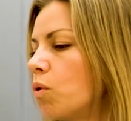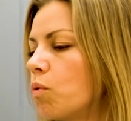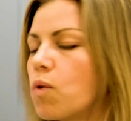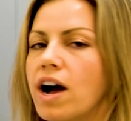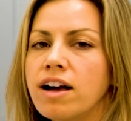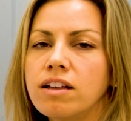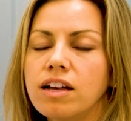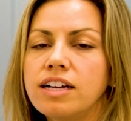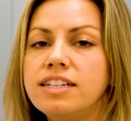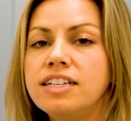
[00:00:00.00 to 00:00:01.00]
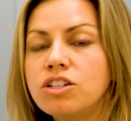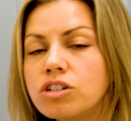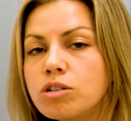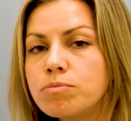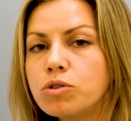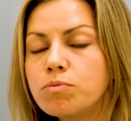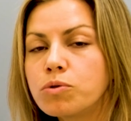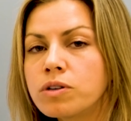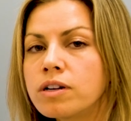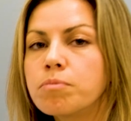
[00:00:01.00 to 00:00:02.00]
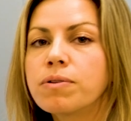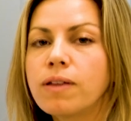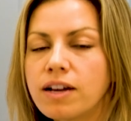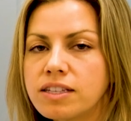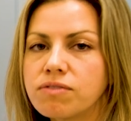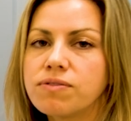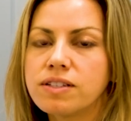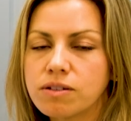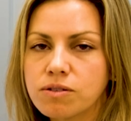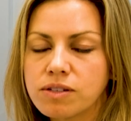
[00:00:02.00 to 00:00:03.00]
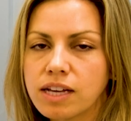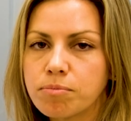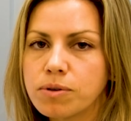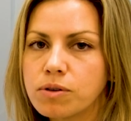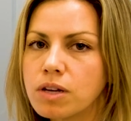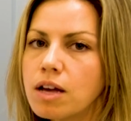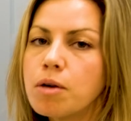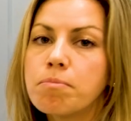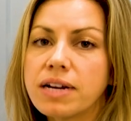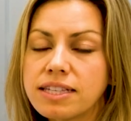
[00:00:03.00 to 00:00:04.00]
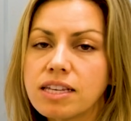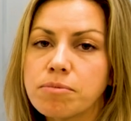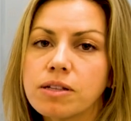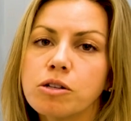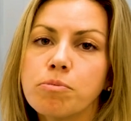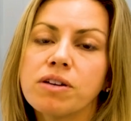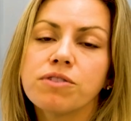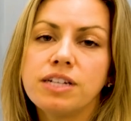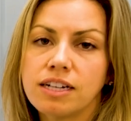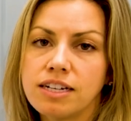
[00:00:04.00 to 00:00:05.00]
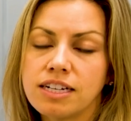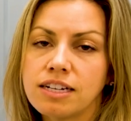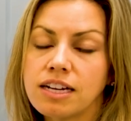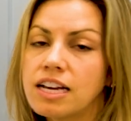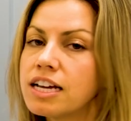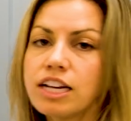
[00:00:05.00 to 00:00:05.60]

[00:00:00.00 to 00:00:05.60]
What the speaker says: While a digital mood board plus physical samples might seem a little bit redundant,